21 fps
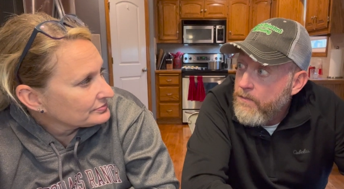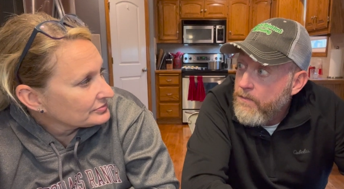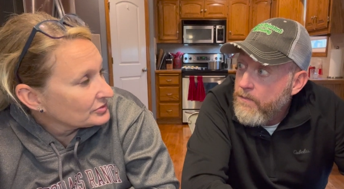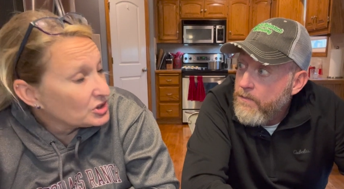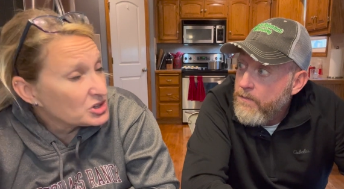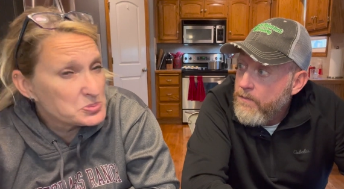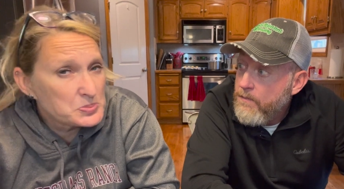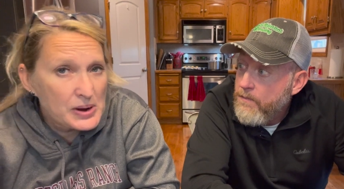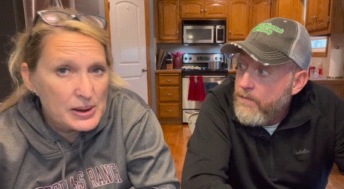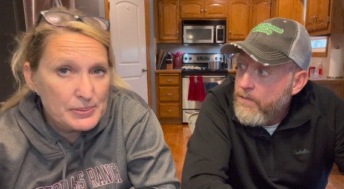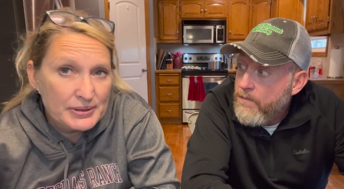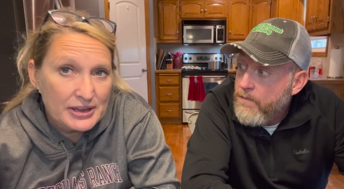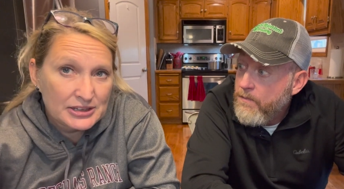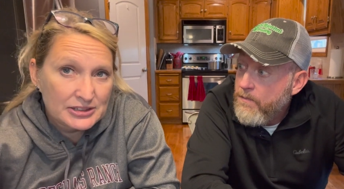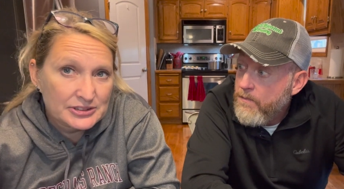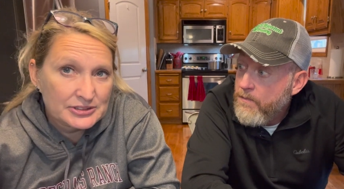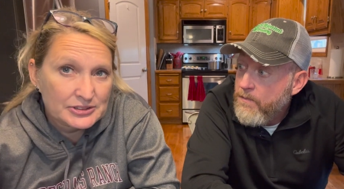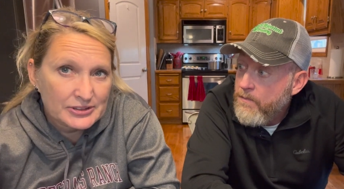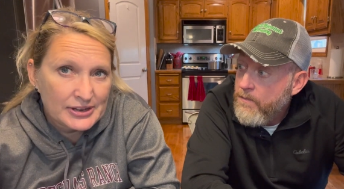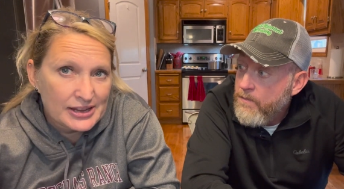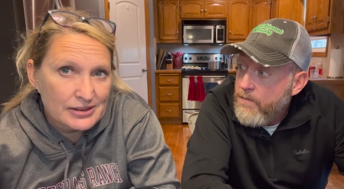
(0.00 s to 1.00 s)
Speaker 1: There's probably
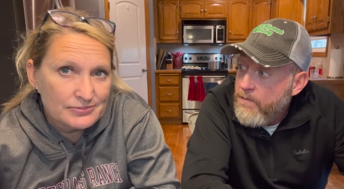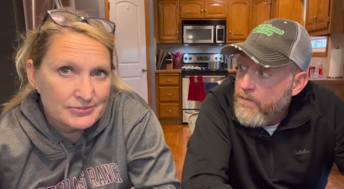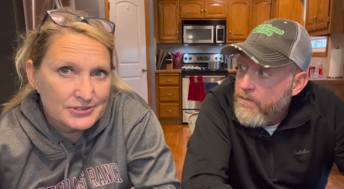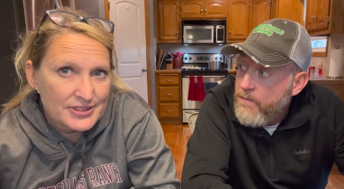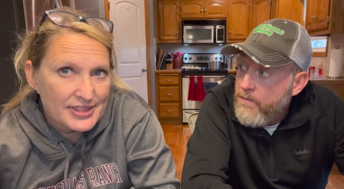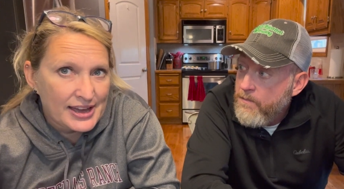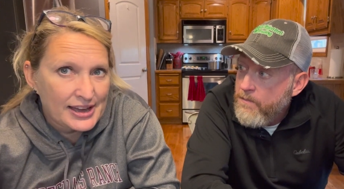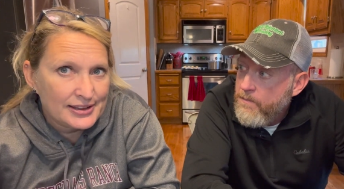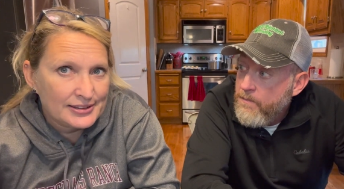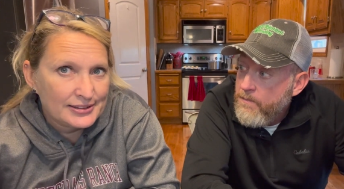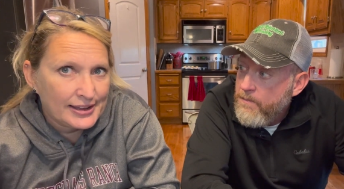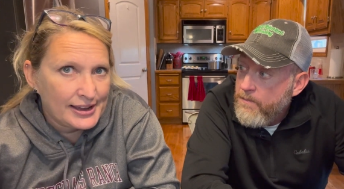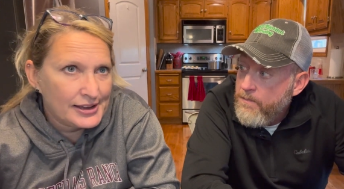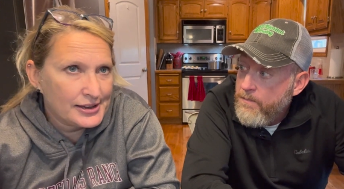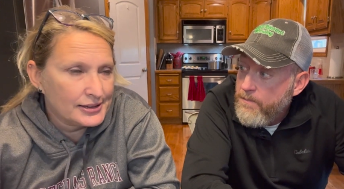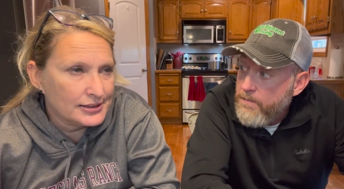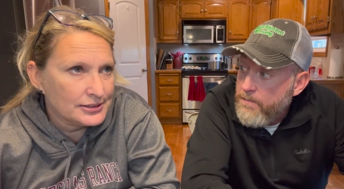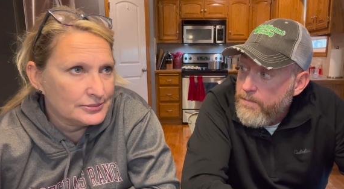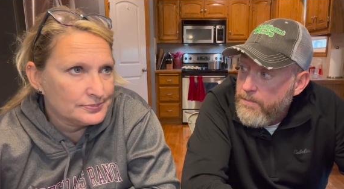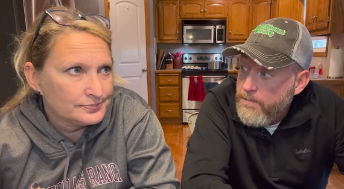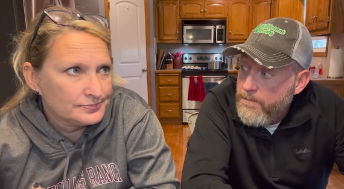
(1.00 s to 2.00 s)
another name for that, like
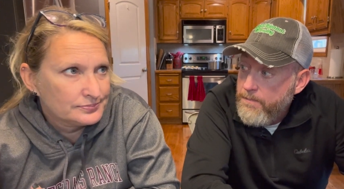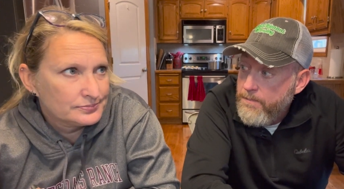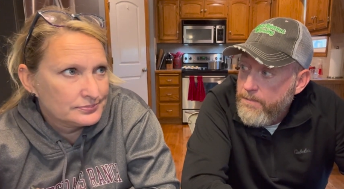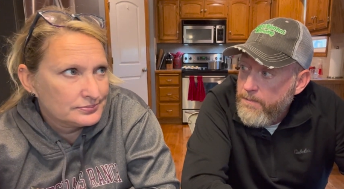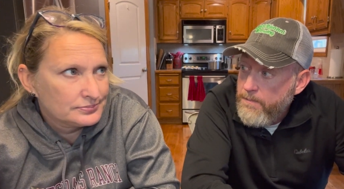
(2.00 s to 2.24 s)
a